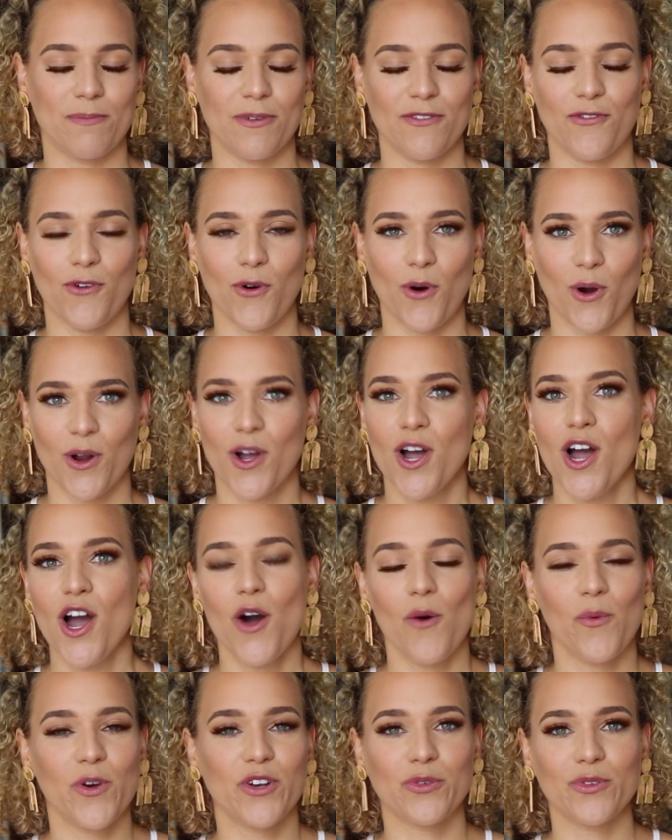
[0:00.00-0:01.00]
before,
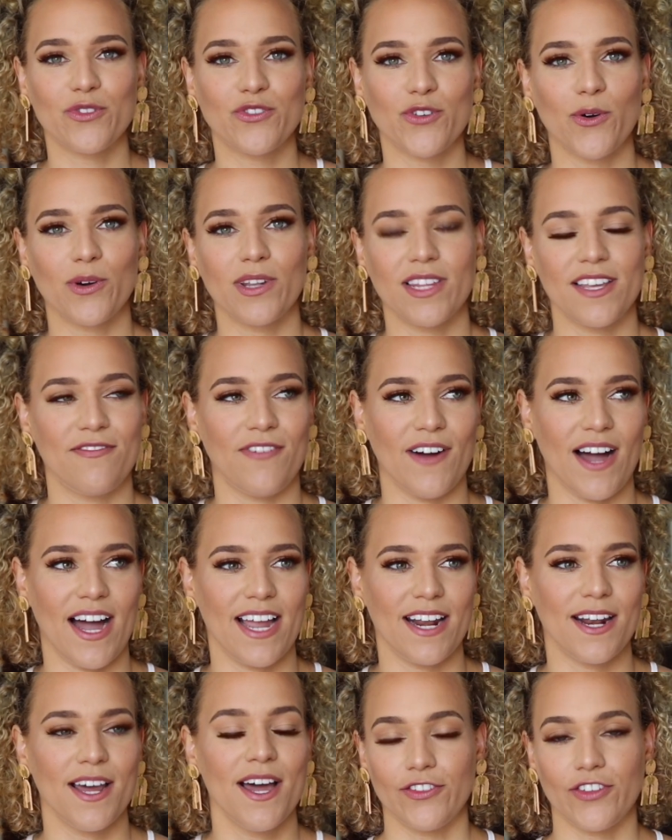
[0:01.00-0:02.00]
which was totally fine.